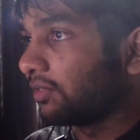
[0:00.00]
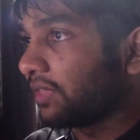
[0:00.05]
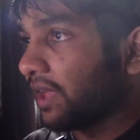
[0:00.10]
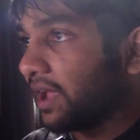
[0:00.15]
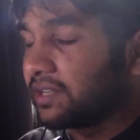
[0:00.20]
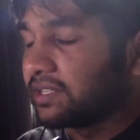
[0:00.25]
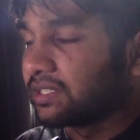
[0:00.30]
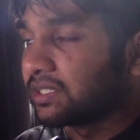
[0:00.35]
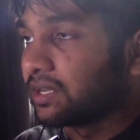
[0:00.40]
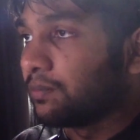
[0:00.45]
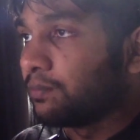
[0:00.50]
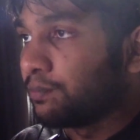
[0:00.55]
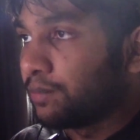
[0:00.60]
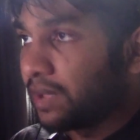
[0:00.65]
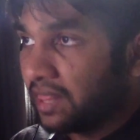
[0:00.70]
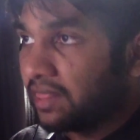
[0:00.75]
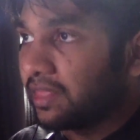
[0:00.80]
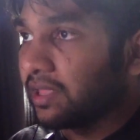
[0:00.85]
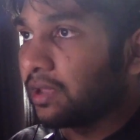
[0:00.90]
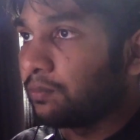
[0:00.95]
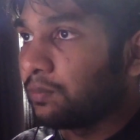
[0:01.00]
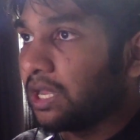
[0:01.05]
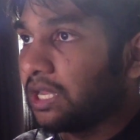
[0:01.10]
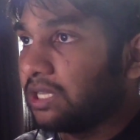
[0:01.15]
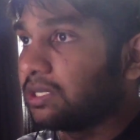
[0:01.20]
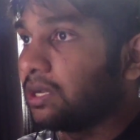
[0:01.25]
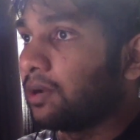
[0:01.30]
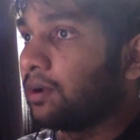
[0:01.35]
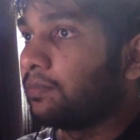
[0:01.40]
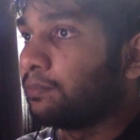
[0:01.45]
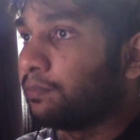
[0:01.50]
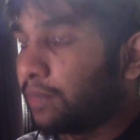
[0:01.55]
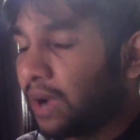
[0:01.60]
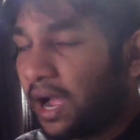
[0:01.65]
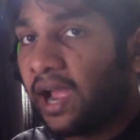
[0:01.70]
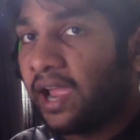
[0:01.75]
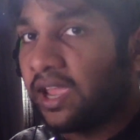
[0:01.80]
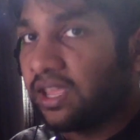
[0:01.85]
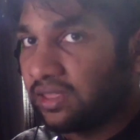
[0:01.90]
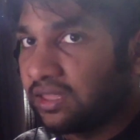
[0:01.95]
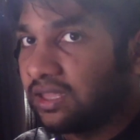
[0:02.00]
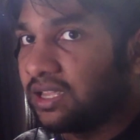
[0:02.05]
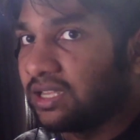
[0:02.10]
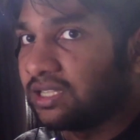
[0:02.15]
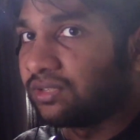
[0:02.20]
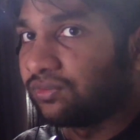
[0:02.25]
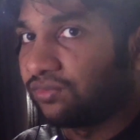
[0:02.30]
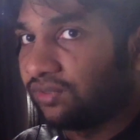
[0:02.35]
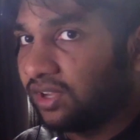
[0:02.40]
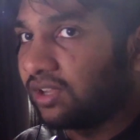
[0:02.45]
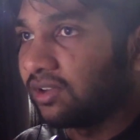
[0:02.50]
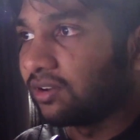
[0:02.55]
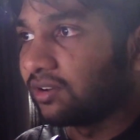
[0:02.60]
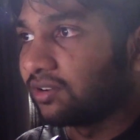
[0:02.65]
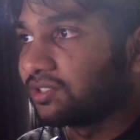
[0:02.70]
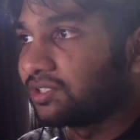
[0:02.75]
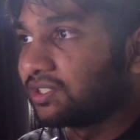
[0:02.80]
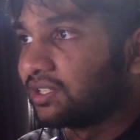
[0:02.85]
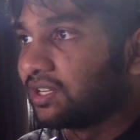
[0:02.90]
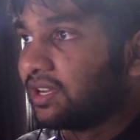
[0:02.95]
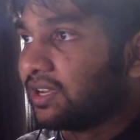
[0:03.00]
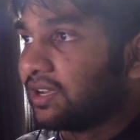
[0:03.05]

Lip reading: that is compelling me to buy these figures.